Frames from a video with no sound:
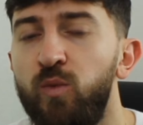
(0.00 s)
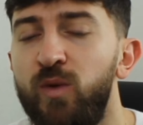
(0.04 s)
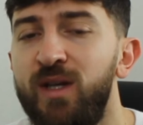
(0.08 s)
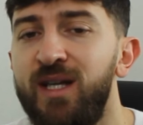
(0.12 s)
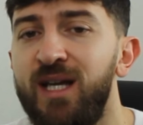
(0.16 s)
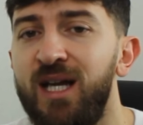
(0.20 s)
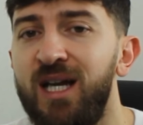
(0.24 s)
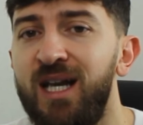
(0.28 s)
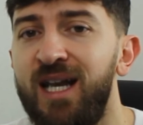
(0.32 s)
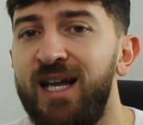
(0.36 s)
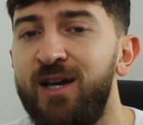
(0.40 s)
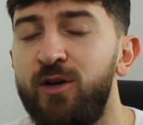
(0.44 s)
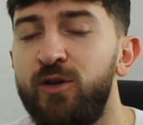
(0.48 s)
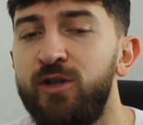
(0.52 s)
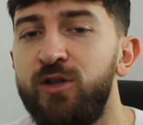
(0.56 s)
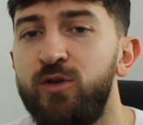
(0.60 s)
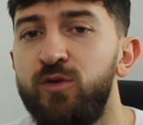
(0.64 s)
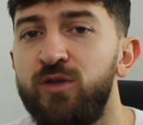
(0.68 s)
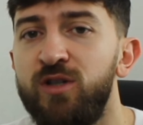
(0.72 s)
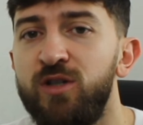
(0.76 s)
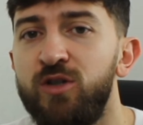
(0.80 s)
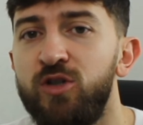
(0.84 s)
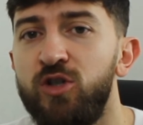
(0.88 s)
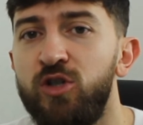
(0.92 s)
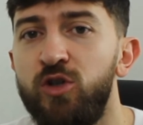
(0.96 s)
we allow
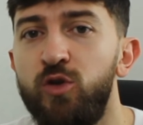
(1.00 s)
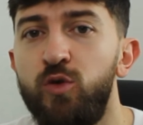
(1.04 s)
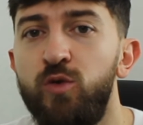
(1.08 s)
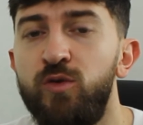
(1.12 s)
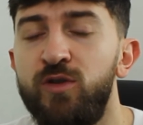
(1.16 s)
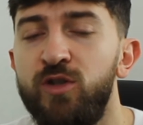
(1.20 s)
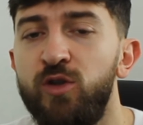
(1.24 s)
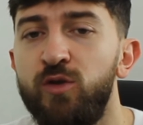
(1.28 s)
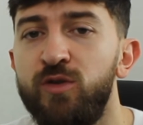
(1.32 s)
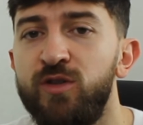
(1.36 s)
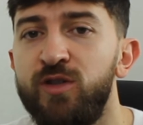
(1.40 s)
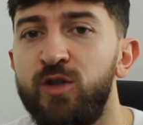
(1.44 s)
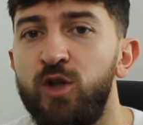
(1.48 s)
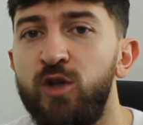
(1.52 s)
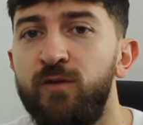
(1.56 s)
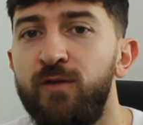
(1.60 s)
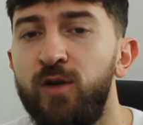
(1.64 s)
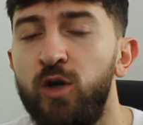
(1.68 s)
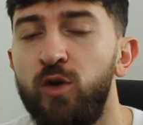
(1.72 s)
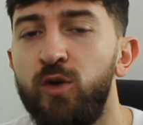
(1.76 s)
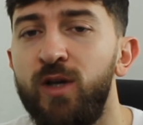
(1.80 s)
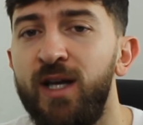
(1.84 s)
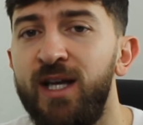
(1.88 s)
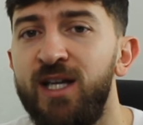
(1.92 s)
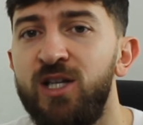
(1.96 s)
you to choose your server
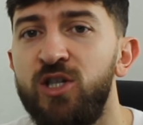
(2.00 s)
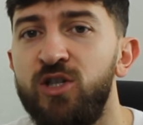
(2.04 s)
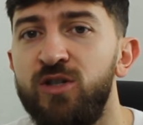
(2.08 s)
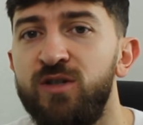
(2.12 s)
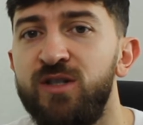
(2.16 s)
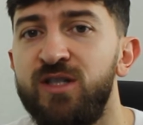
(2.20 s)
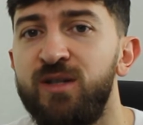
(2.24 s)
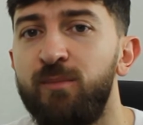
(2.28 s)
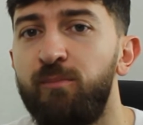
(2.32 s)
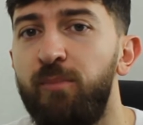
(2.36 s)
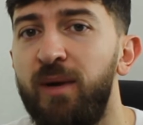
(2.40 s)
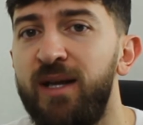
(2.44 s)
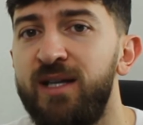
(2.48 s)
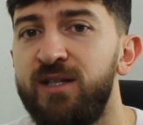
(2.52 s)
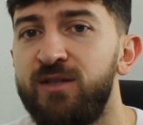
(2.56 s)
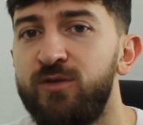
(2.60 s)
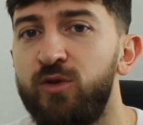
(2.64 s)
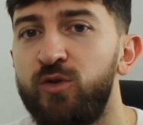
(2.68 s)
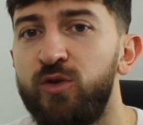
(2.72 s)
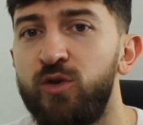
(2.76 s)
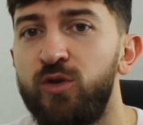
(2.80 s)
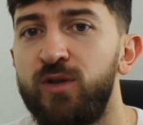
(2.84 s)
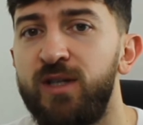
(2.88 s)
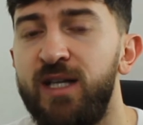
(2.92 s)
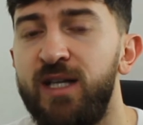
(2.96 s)
locations based on your